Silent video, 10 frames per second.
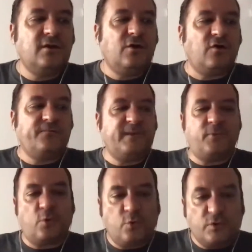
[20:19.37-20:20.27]
of
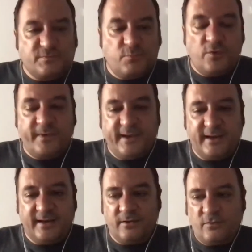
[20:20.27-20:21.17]
people who is
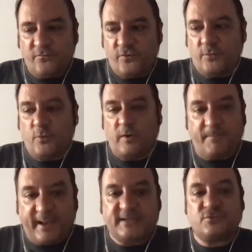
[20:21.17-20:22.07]
moving from one
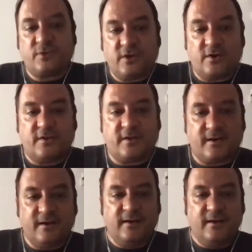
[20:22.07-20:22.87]
place to the other,